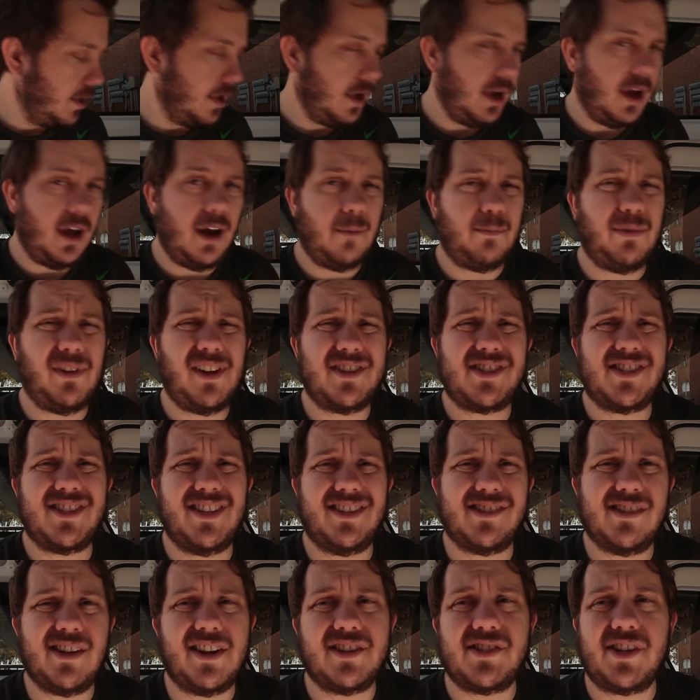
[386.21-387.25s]
Uh, plus,
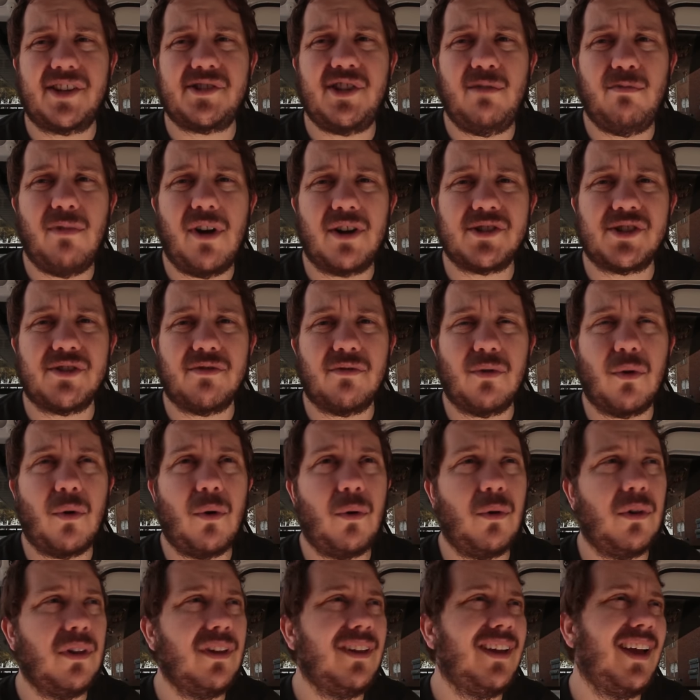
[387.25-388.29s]
it's like sixty bucks a
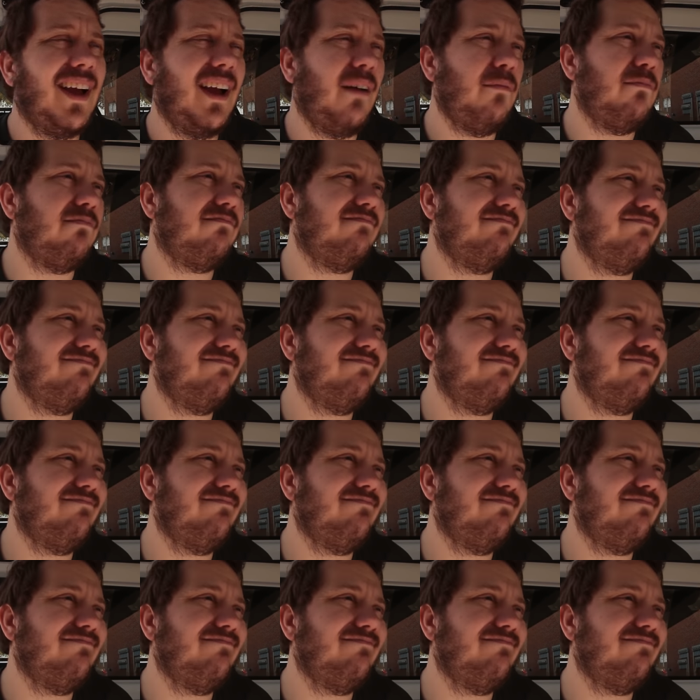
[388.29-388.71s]
roll. I'm